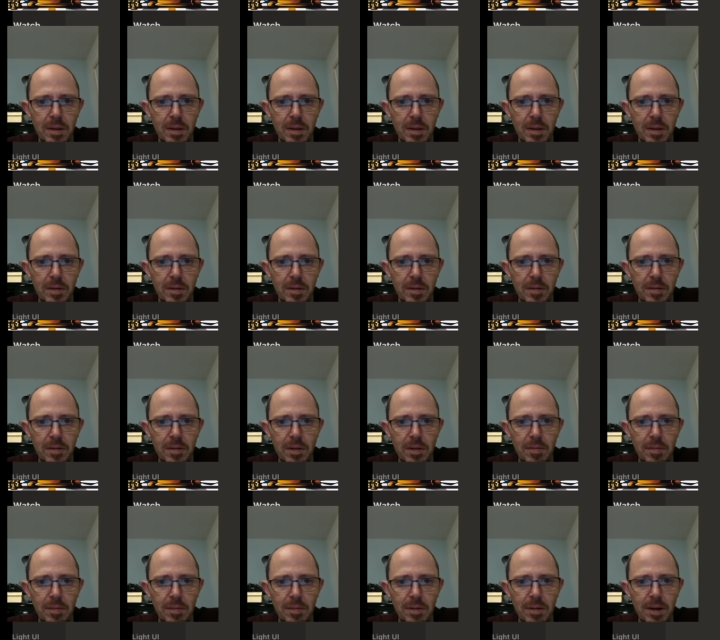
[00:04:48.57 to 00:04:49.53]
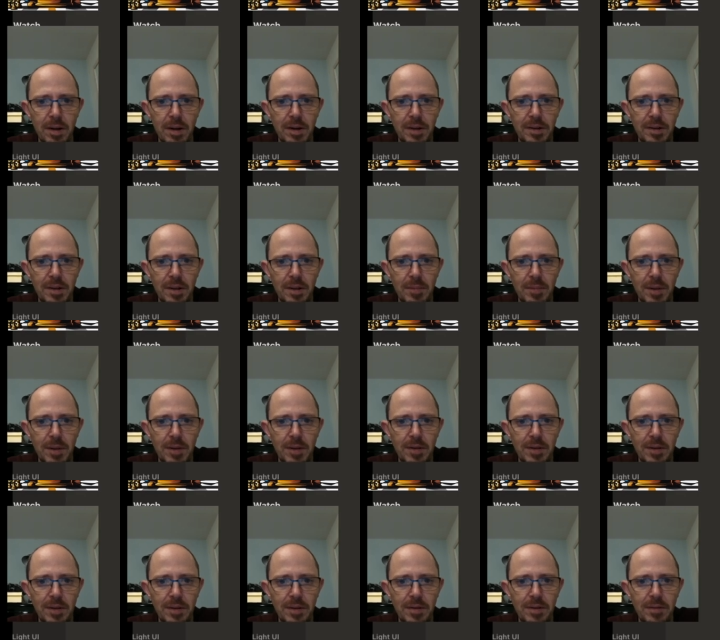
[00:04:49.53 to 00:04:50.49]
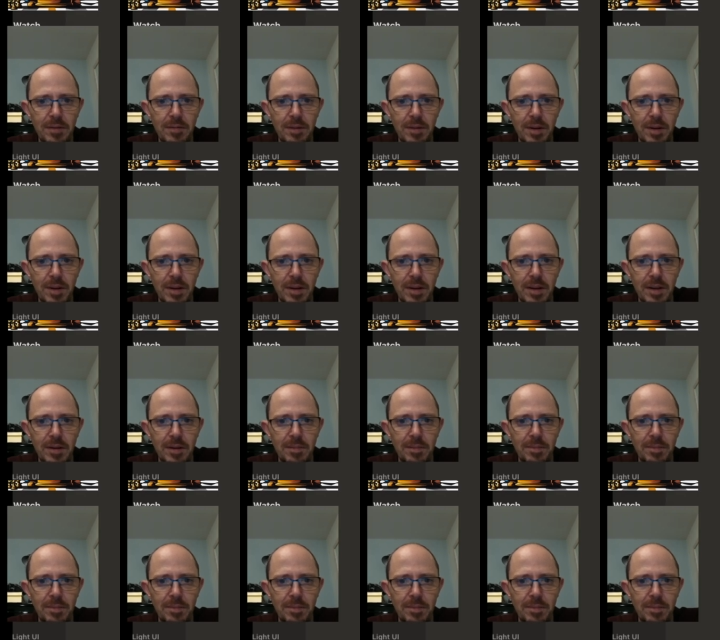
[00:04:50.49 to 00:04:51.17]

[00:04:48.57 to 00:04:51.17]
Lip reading: So now I'm threatening checkmate on this square here.